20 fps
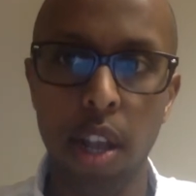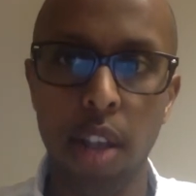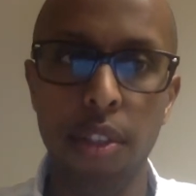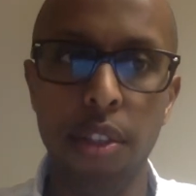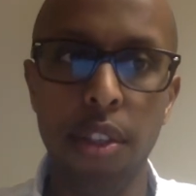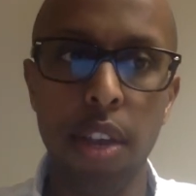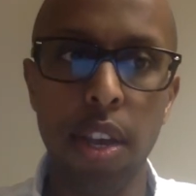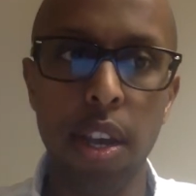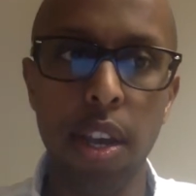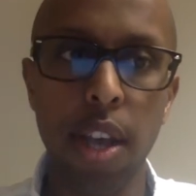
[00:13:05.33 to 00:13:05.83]

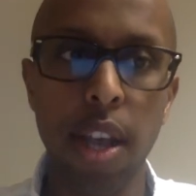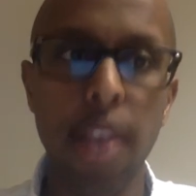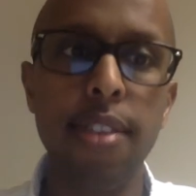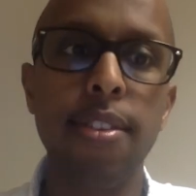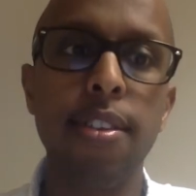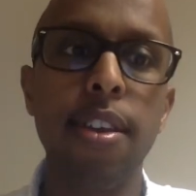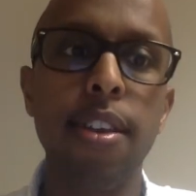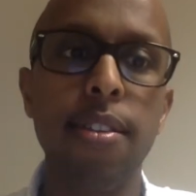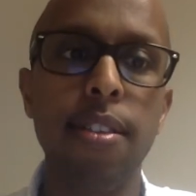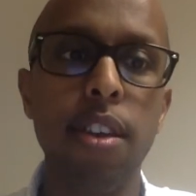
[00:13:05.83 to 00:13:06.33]
The
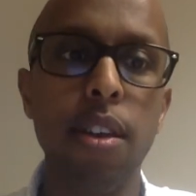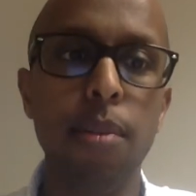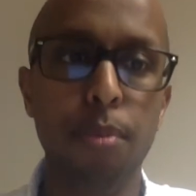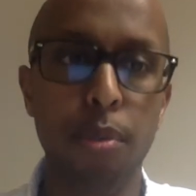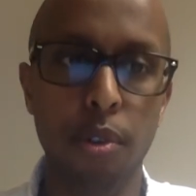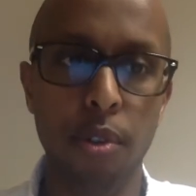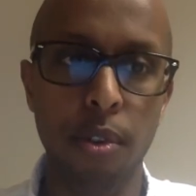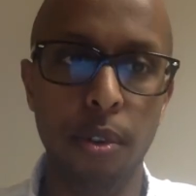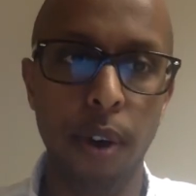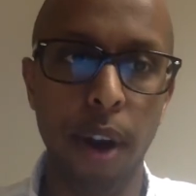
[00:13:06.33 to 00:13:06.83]
SAT
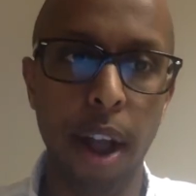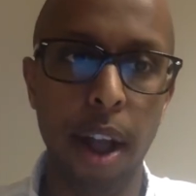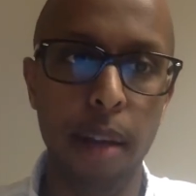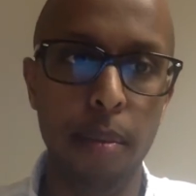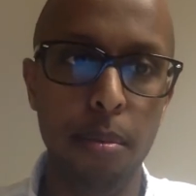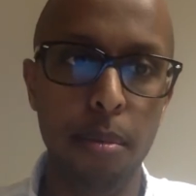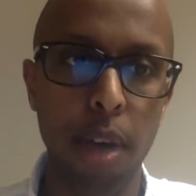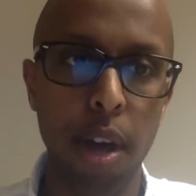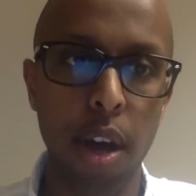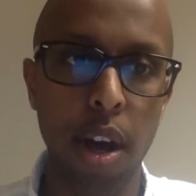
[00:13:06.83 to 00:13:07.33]

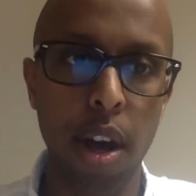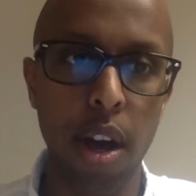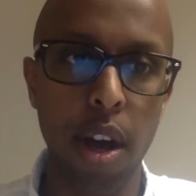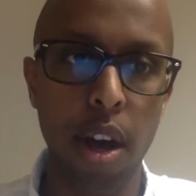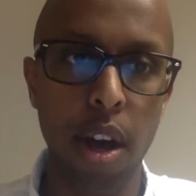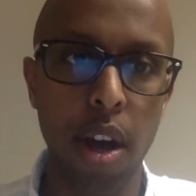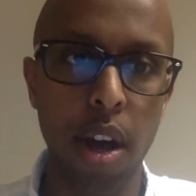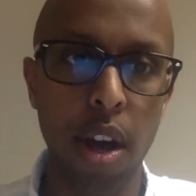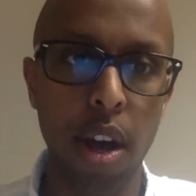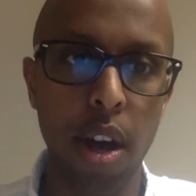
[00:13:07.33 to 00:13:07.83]
program
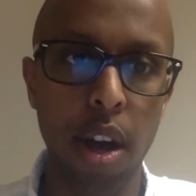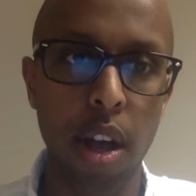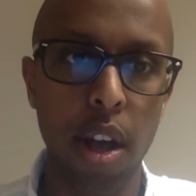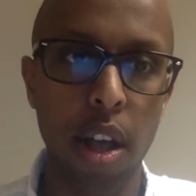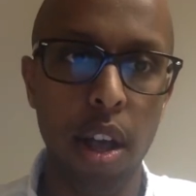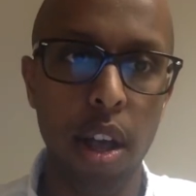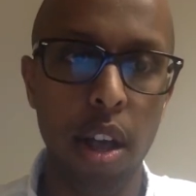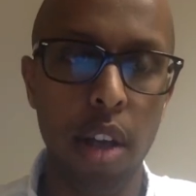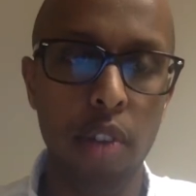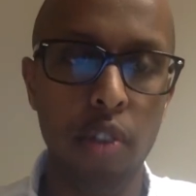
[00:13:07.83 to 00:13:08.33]

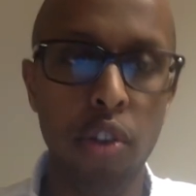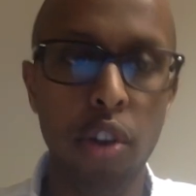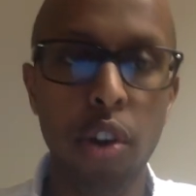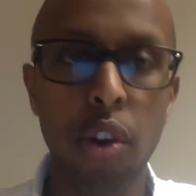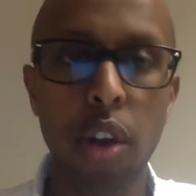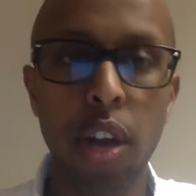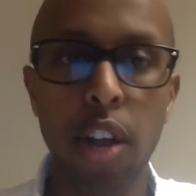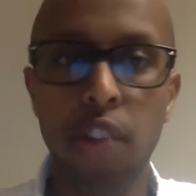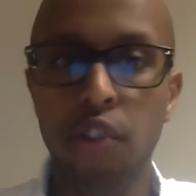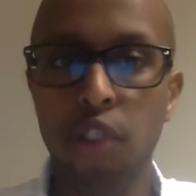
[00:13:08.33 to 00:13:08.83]

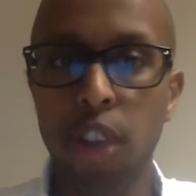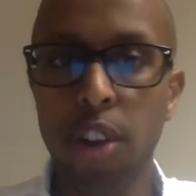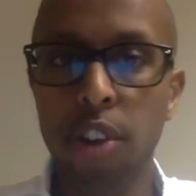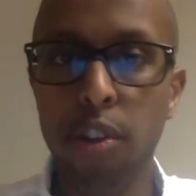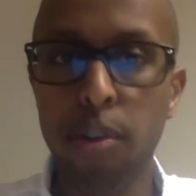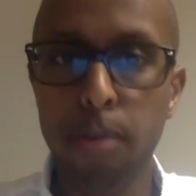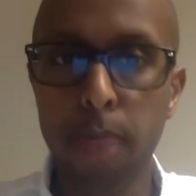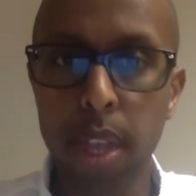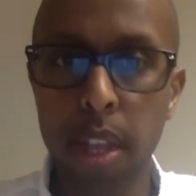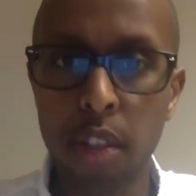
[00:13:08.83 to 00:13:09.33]
took a
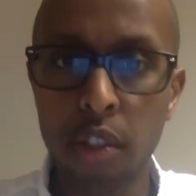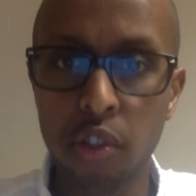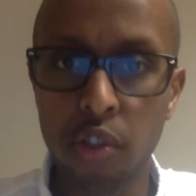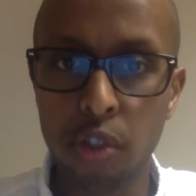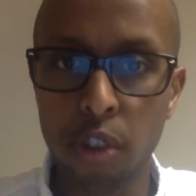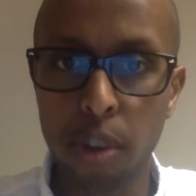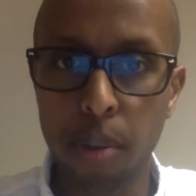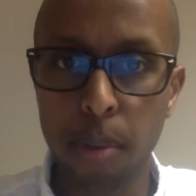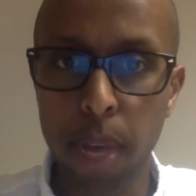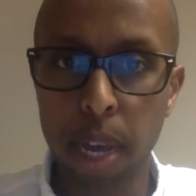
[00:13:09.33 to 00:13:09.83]
gender
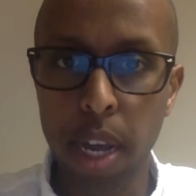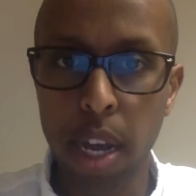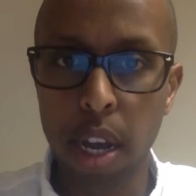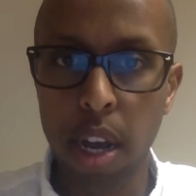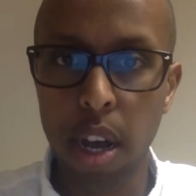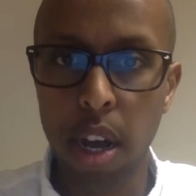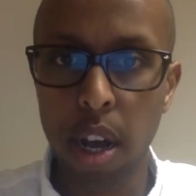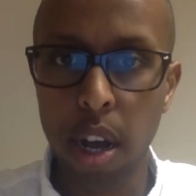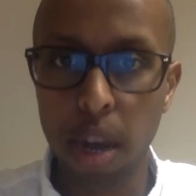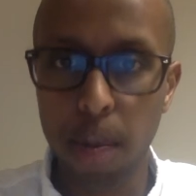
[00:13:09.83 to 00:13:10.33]
mainstreaming
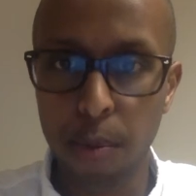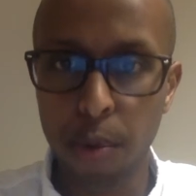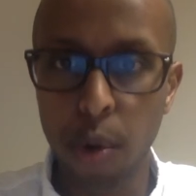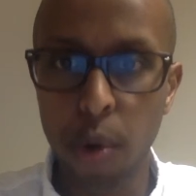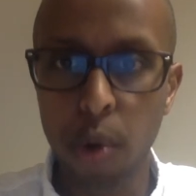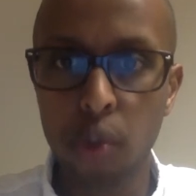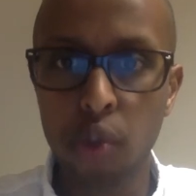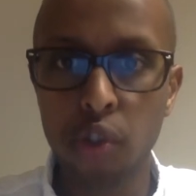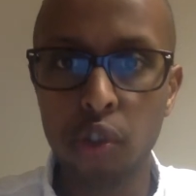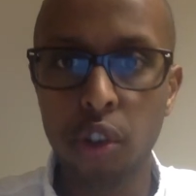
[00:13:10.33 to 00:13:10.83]

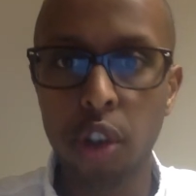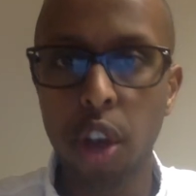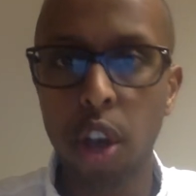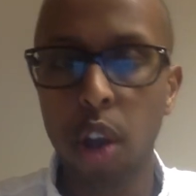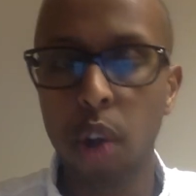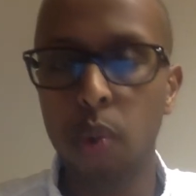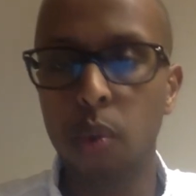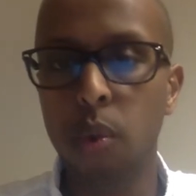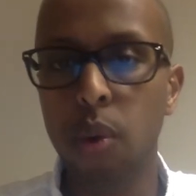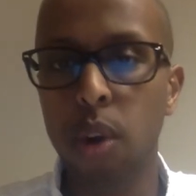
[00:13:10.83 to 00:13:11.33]
approach
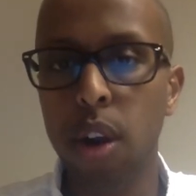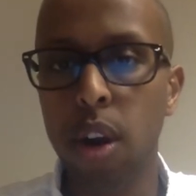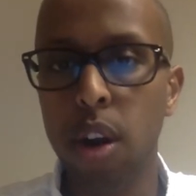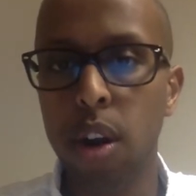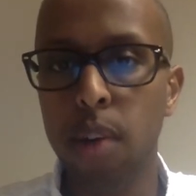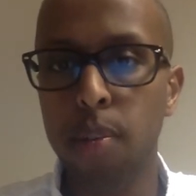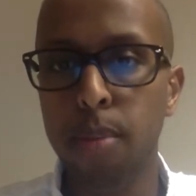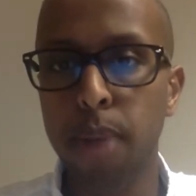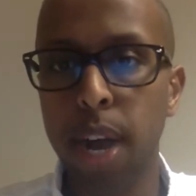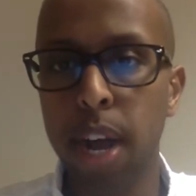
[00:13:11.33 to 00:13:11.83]

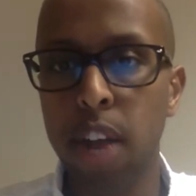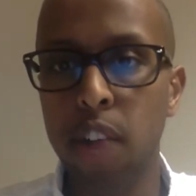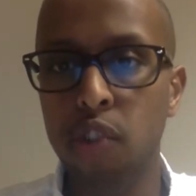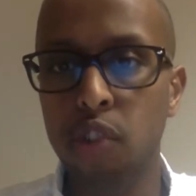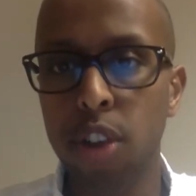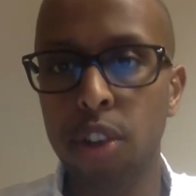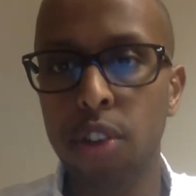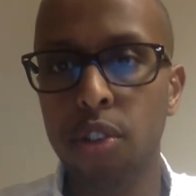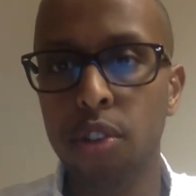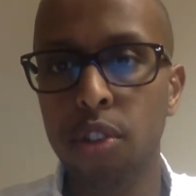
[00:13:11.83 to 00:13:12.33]
whereby
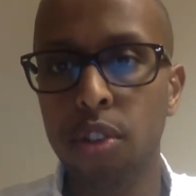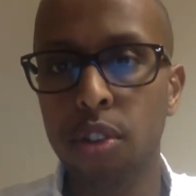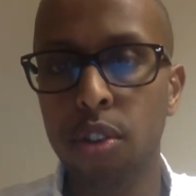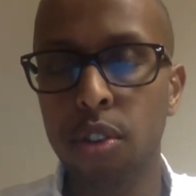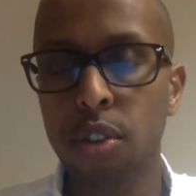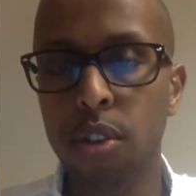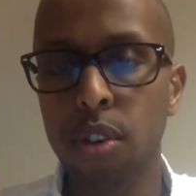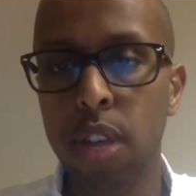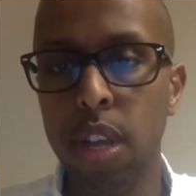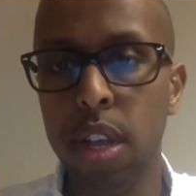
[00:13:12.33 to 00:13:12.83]

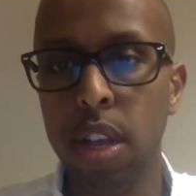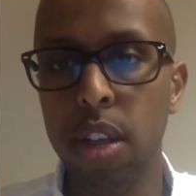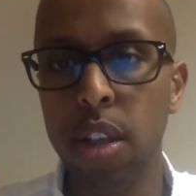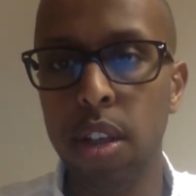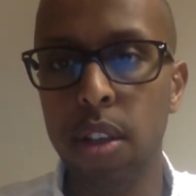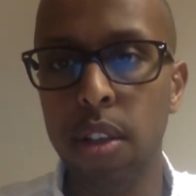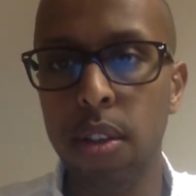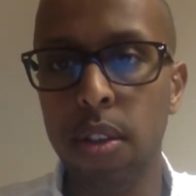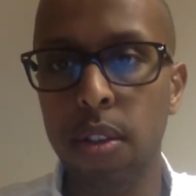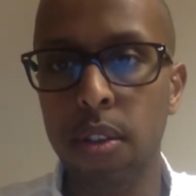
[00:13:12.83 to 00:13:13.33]
gender
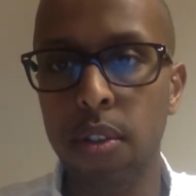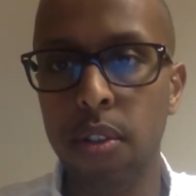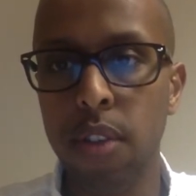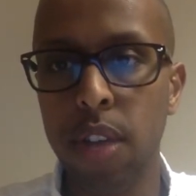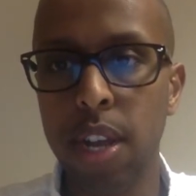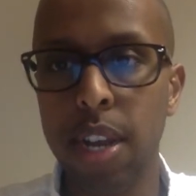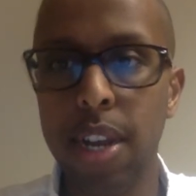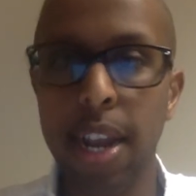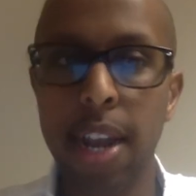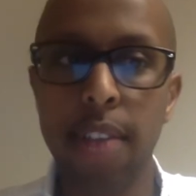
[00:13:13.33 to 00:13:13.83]
is
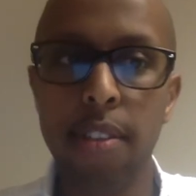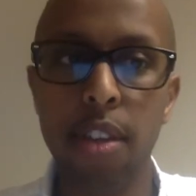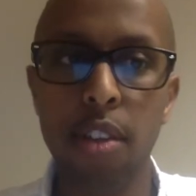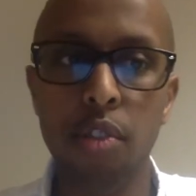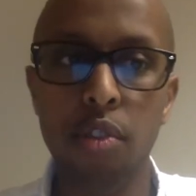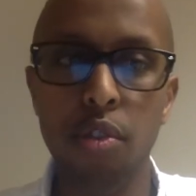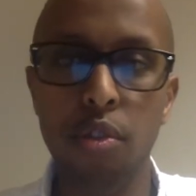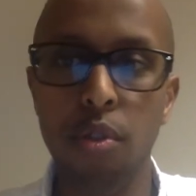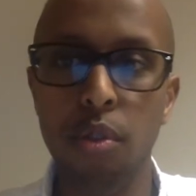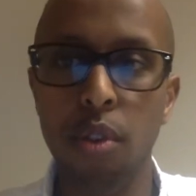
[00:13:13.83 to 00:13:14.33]

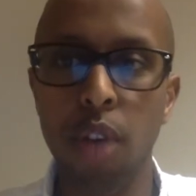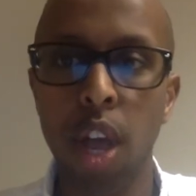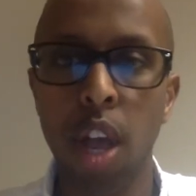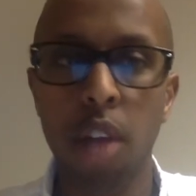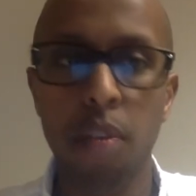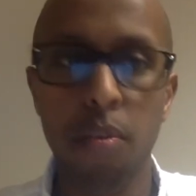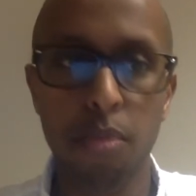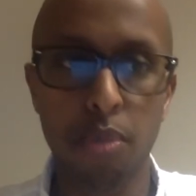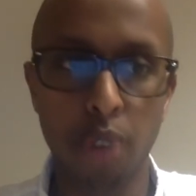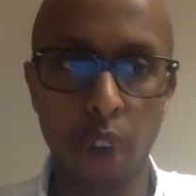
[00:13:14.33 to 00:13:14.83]
connected to
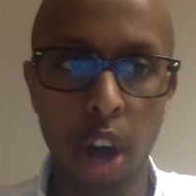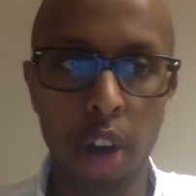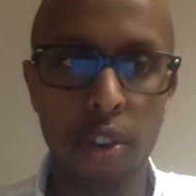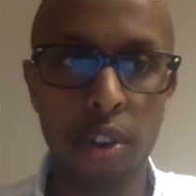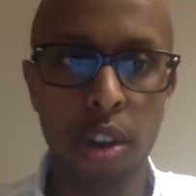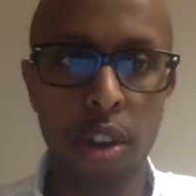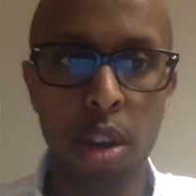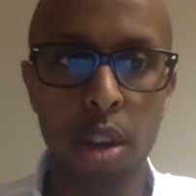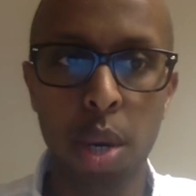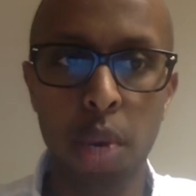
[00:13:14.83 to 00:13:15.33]

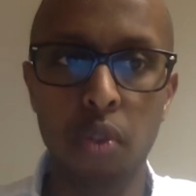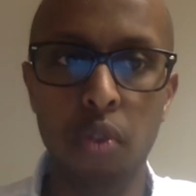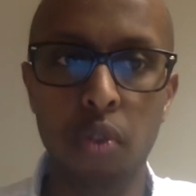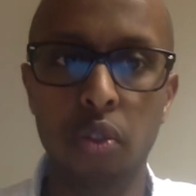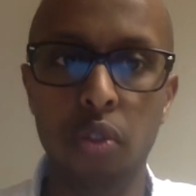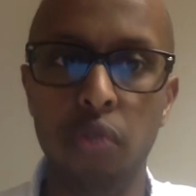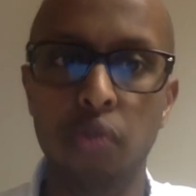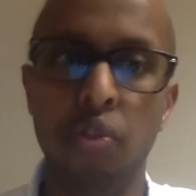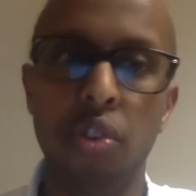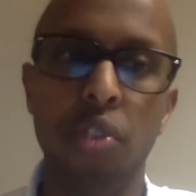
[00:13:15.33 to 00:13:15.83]
broader
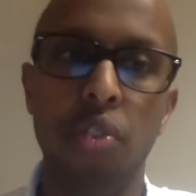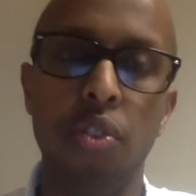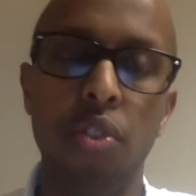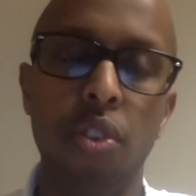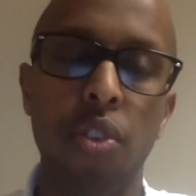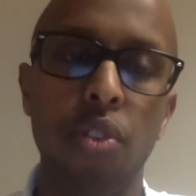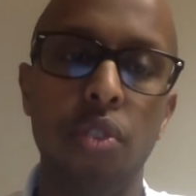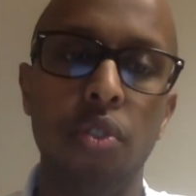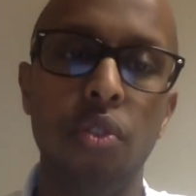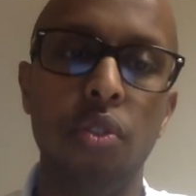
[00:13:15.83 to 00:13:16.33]
issues of
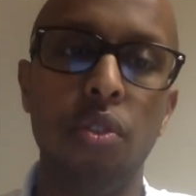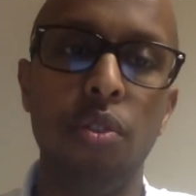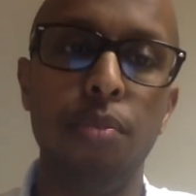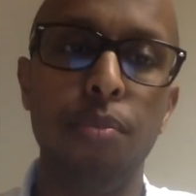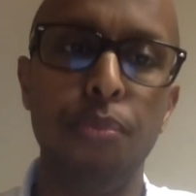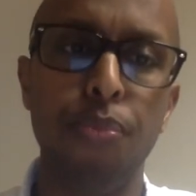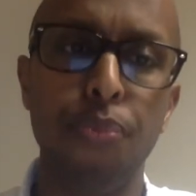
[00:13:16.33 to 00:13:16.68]
justice.